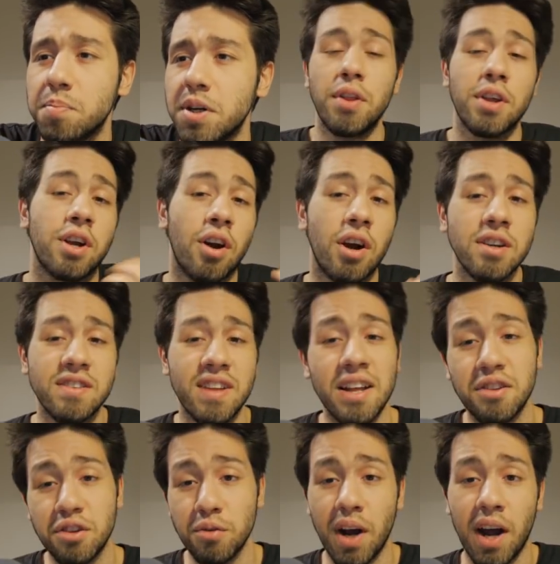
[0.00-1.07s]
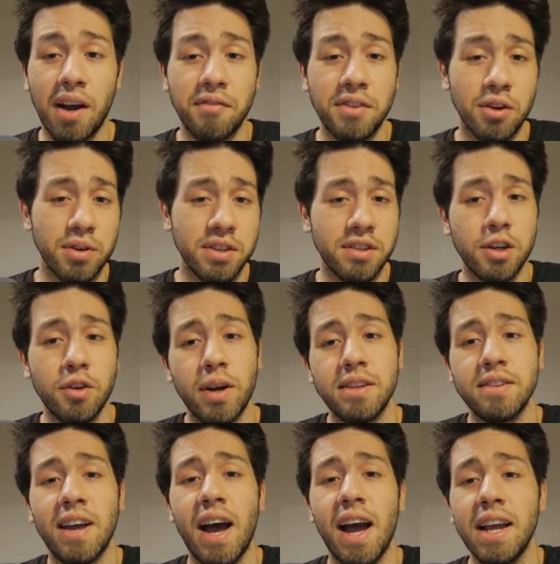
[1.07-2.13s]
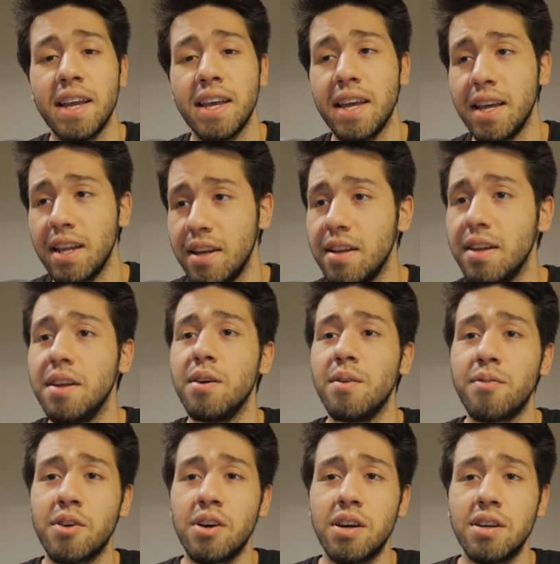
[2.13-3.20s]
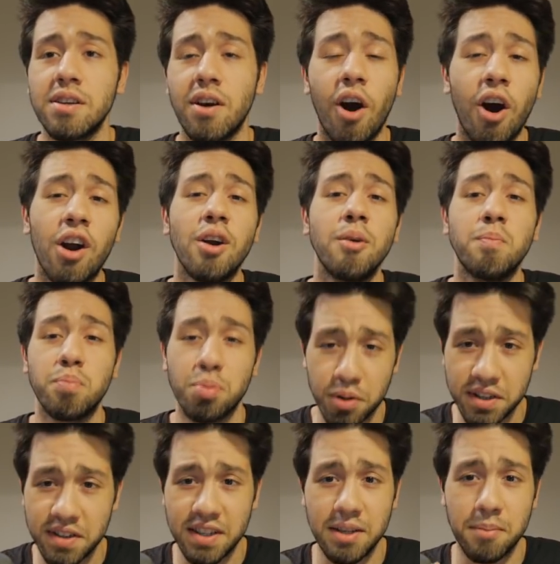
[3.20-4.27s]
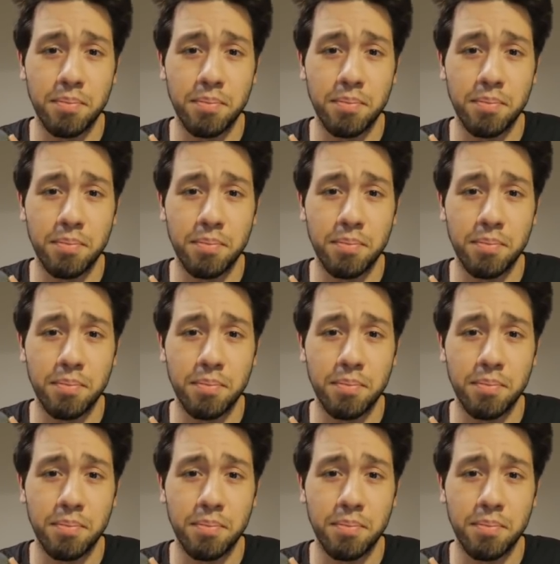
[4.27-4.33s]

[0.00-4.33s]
but the cards that do have the Aristocrat tag in Nilfgaard are pretty